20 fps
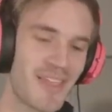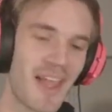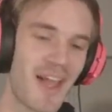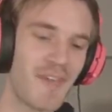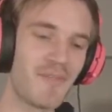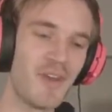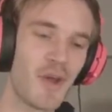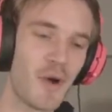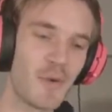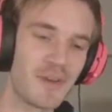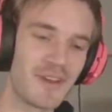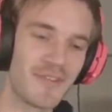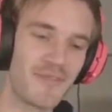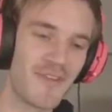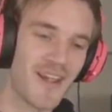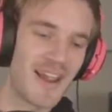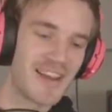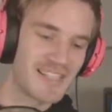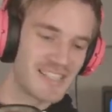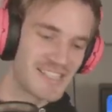have no
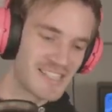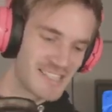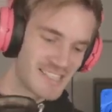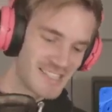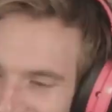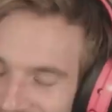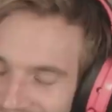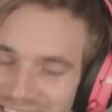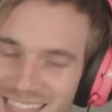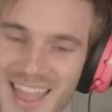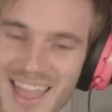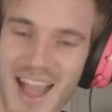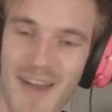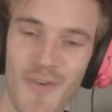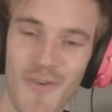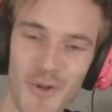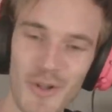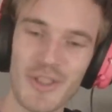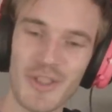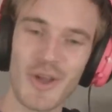defense, and they have
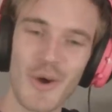all the